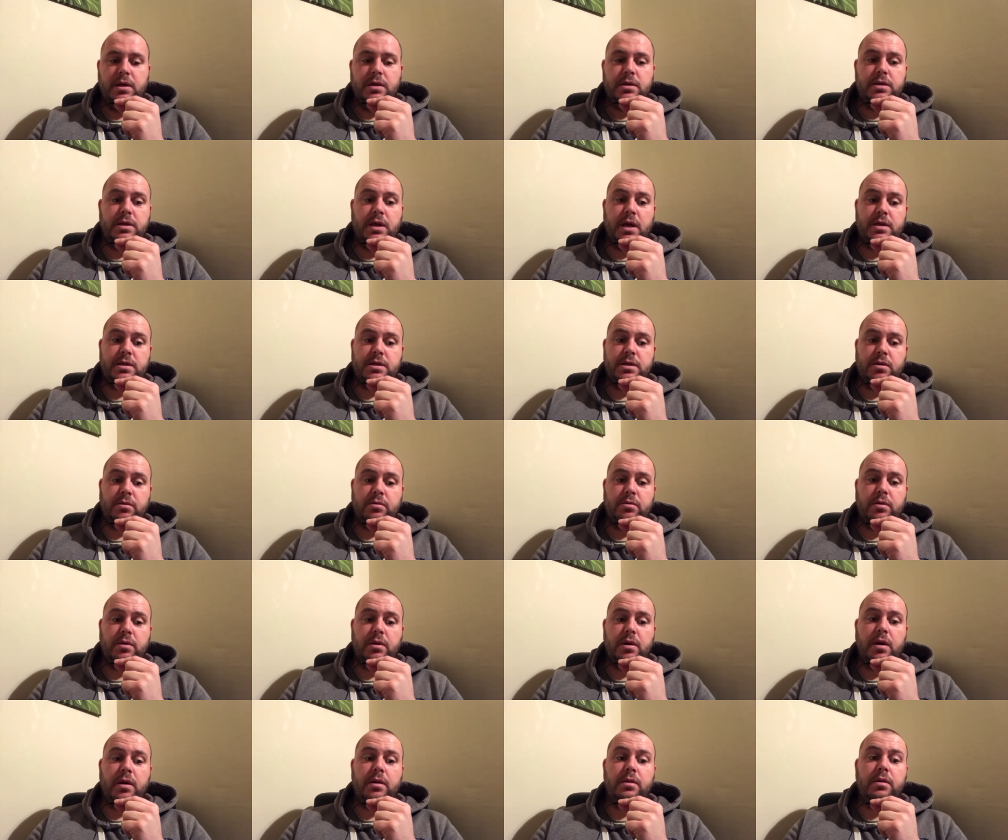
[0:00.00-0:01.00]
So
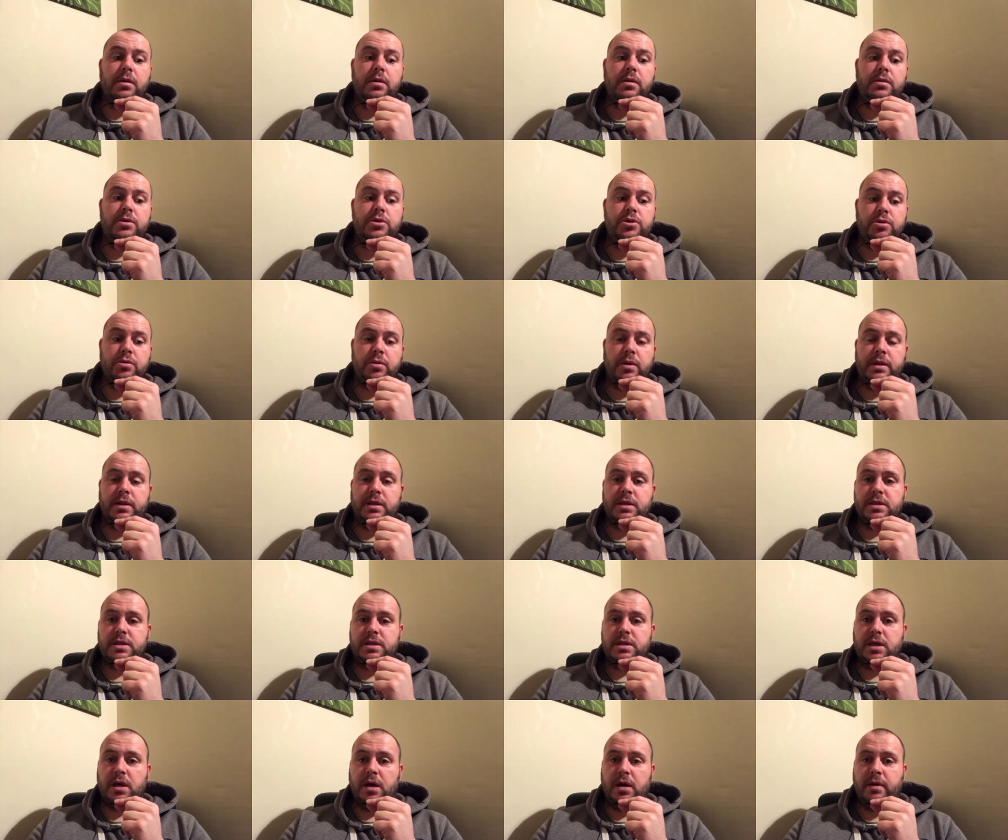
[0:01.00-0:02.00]
during this
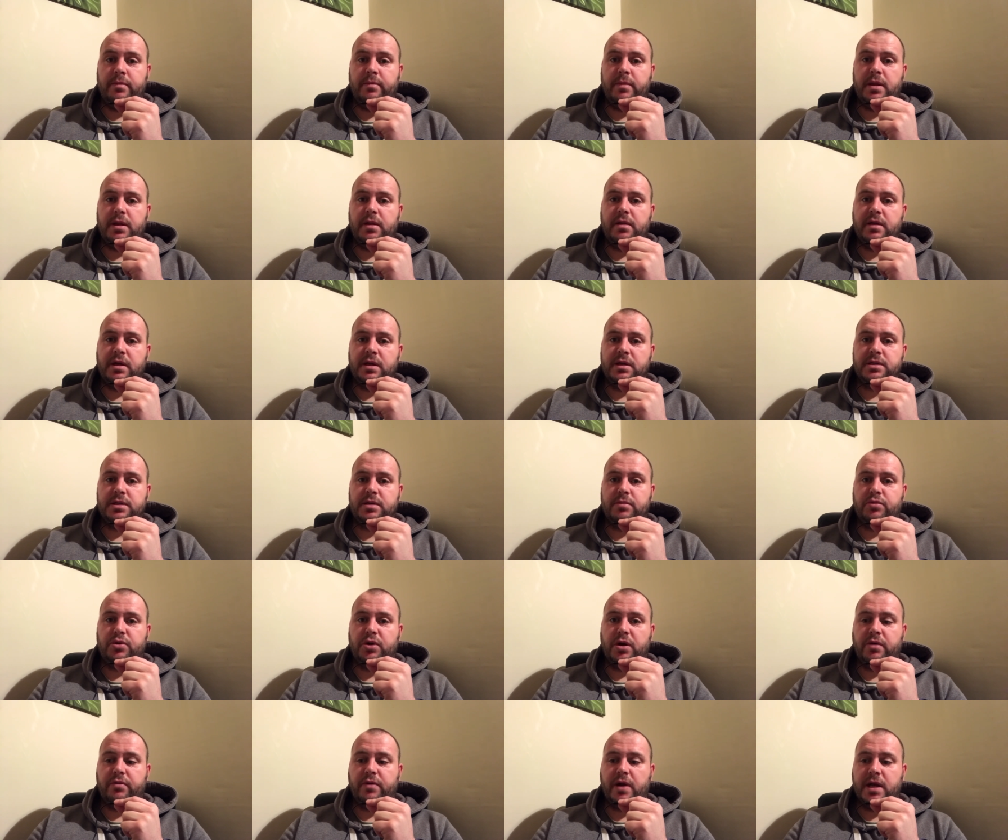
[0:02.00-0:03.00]
time, things have
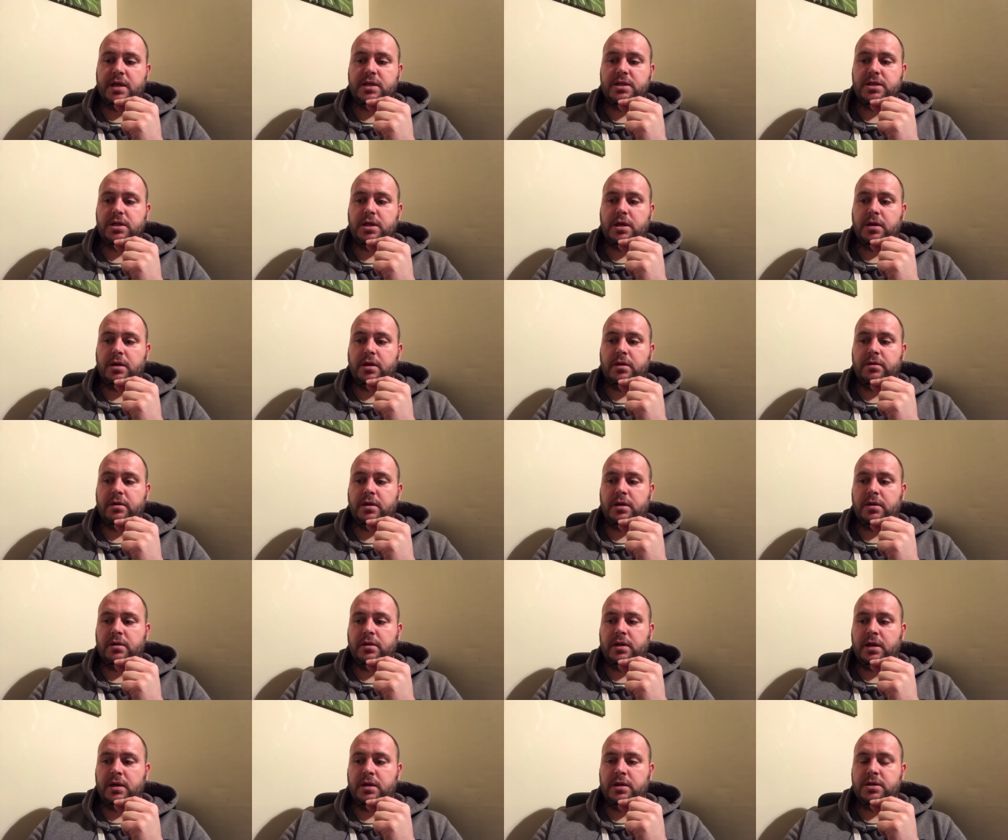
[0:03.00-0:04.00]
progressed. The
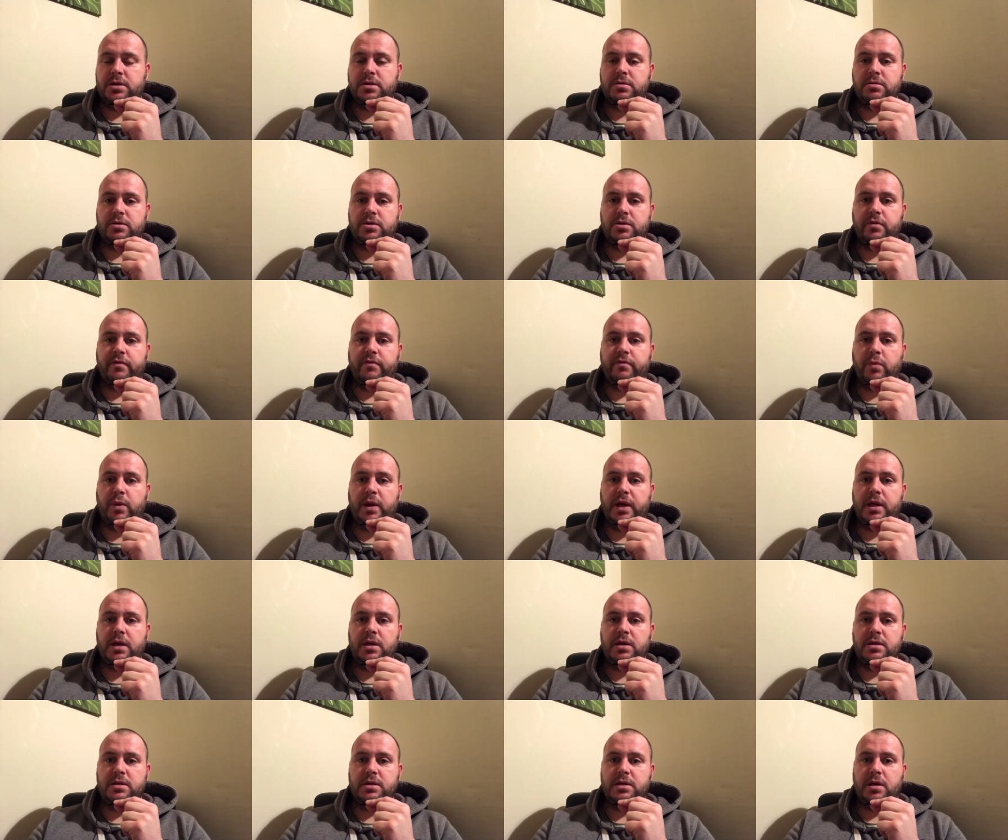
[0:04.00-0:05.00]
initial sort of
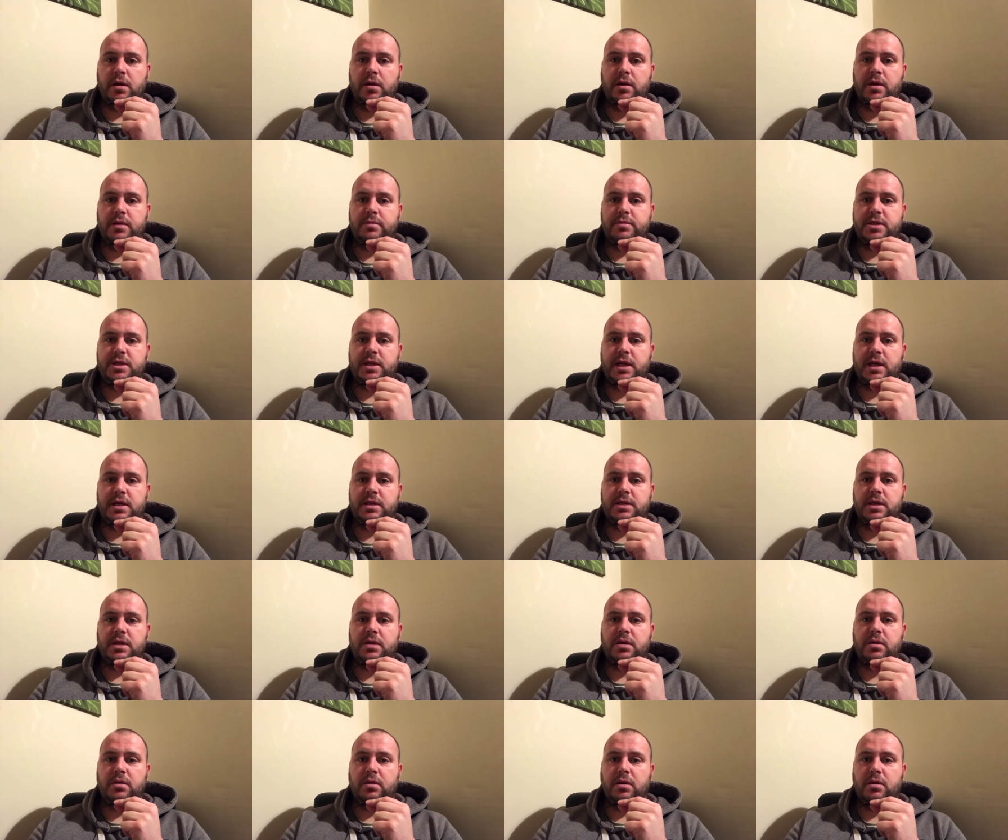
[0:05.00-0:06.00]
weakness going upstairs
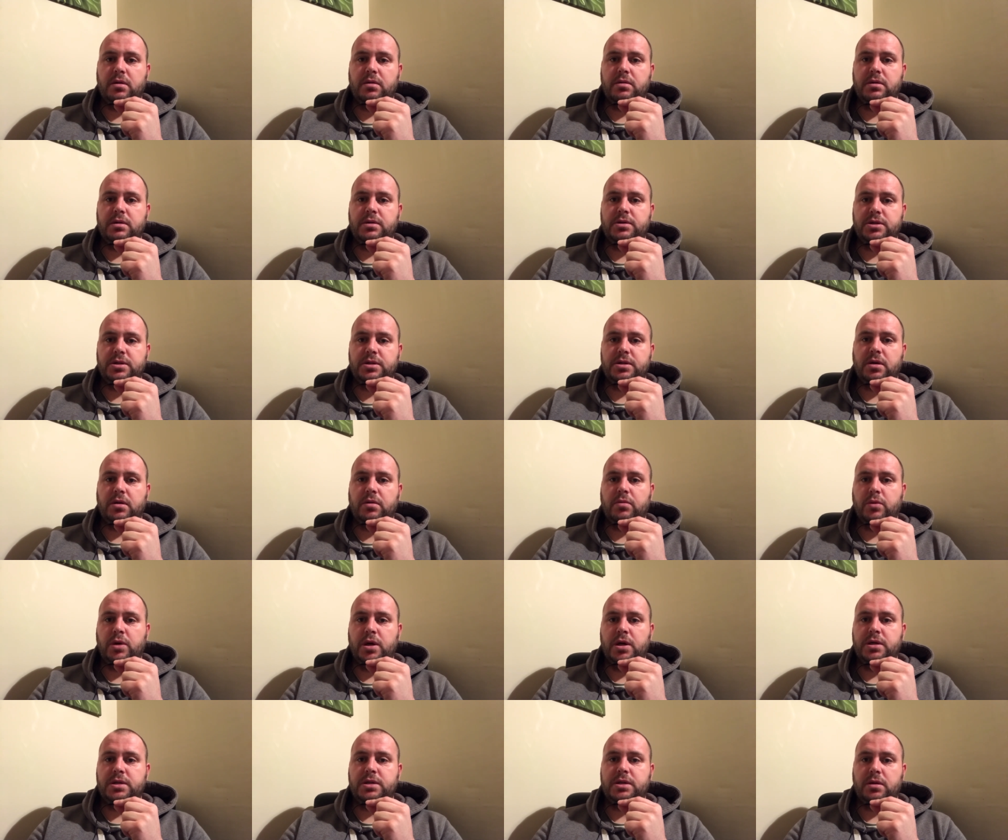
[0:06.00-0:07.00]
just got
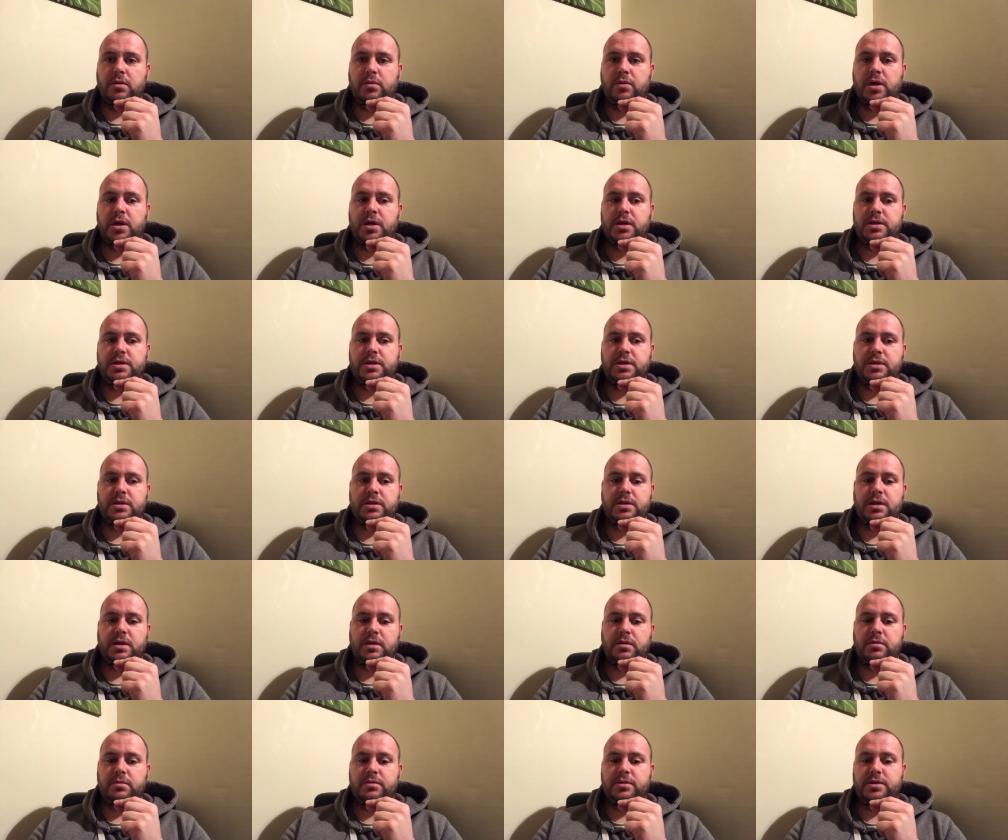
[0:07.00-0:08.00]
worse and worse
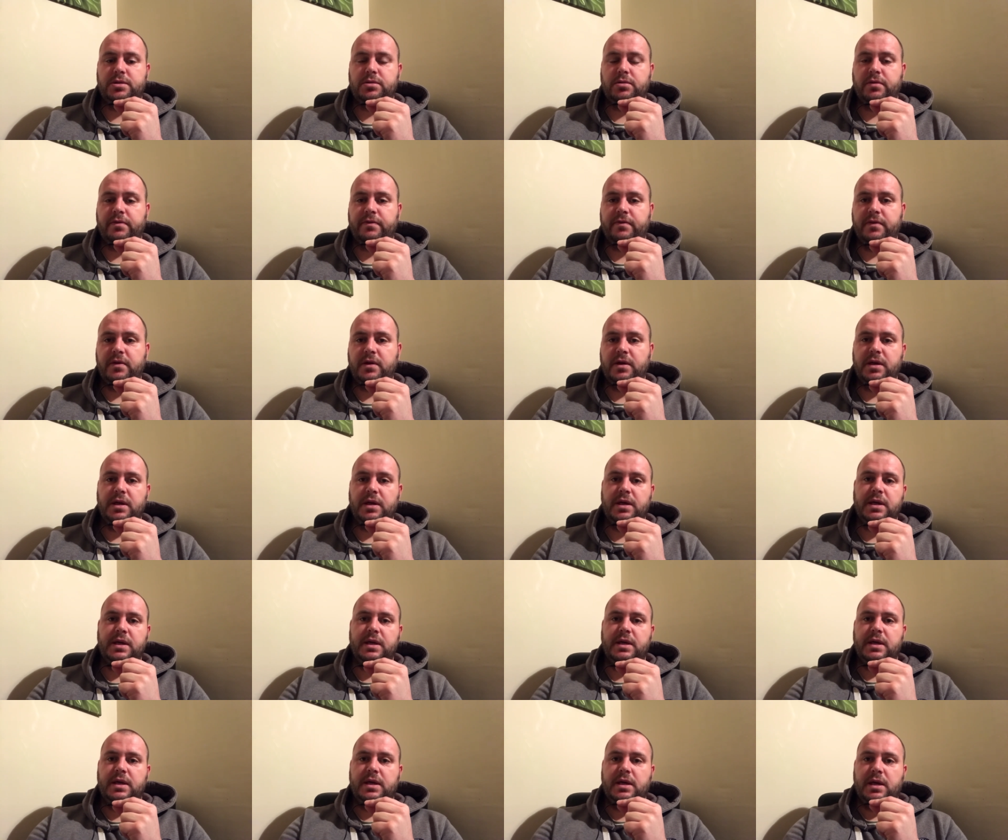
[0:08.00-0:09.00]
until it
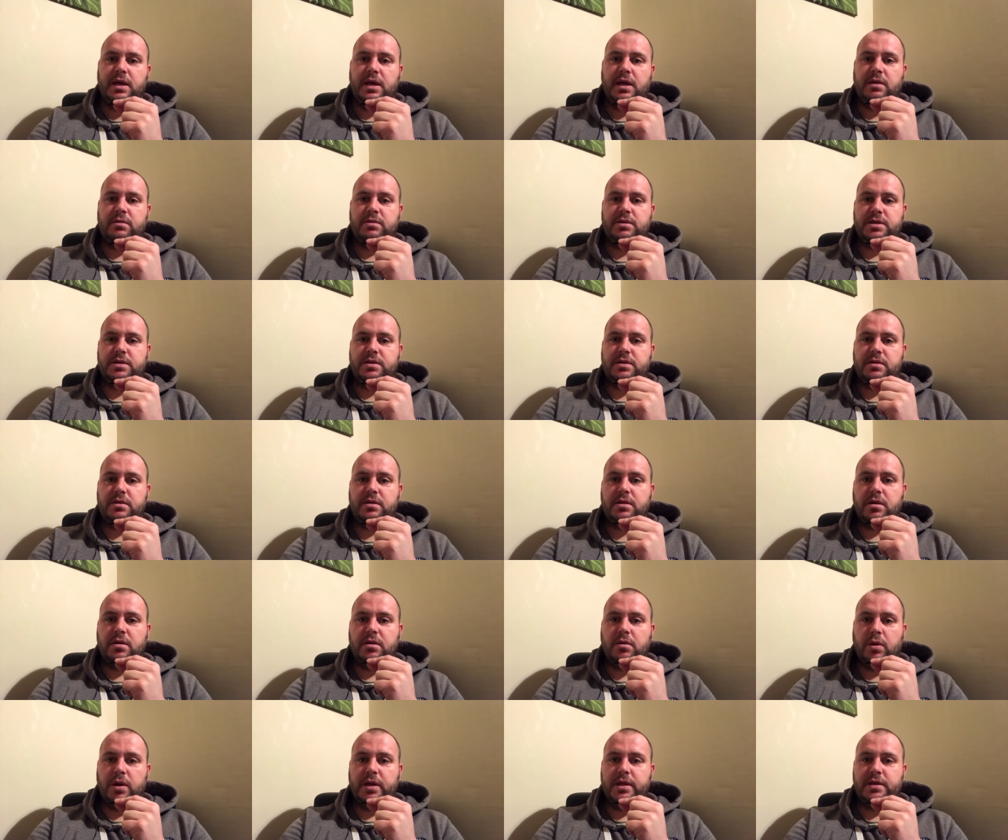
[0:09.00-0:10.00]
was
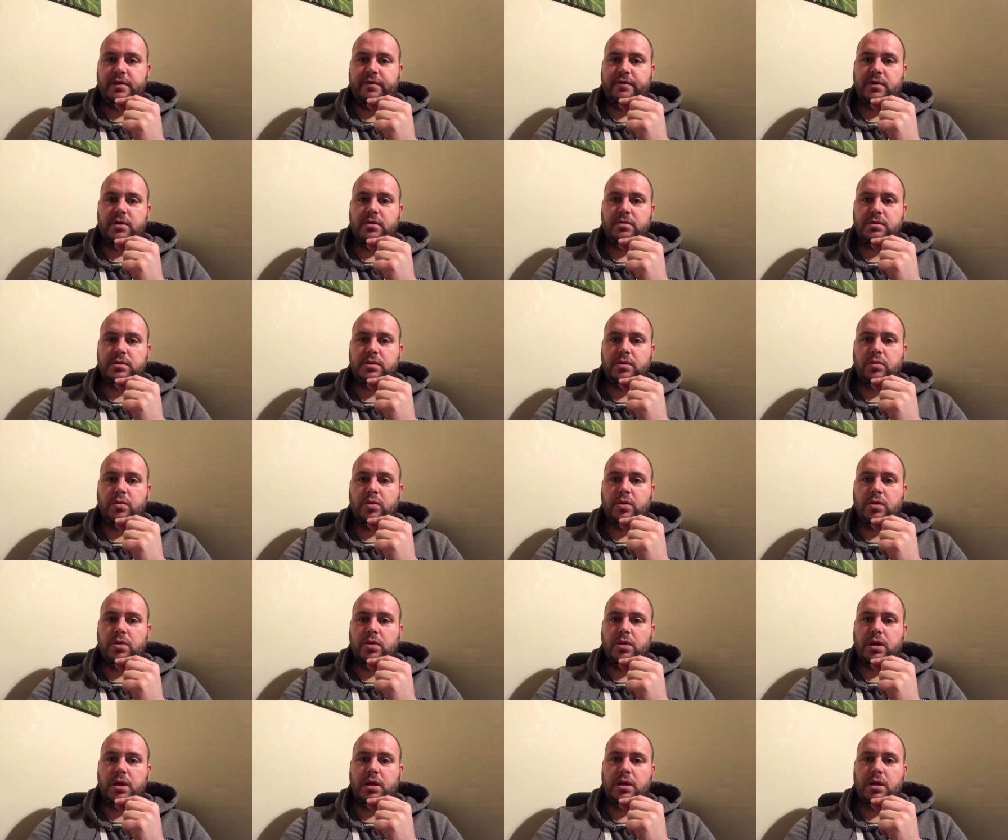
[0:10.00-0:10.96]
quite difficult to walk